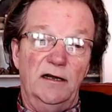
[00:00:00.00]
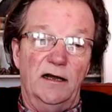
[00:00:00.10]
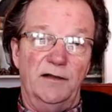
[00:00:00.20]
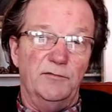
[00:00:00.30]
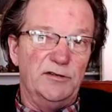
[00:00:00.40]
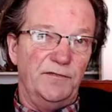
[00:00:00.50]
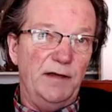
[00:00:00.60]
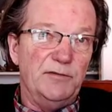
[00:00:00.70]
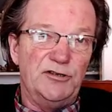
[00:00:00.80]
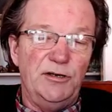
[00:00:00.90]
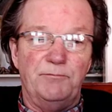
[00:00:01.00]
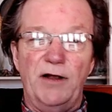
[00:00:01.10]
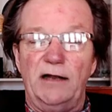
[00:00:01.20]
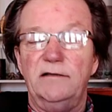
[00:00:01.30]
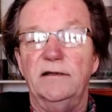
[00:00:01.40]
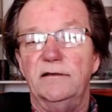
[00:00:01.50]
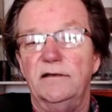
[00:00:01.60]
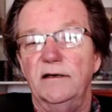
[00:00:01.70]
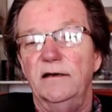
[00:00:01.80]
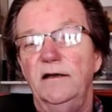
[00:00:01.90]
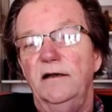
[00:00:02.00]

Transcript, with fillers: There was a famous shipwreck that there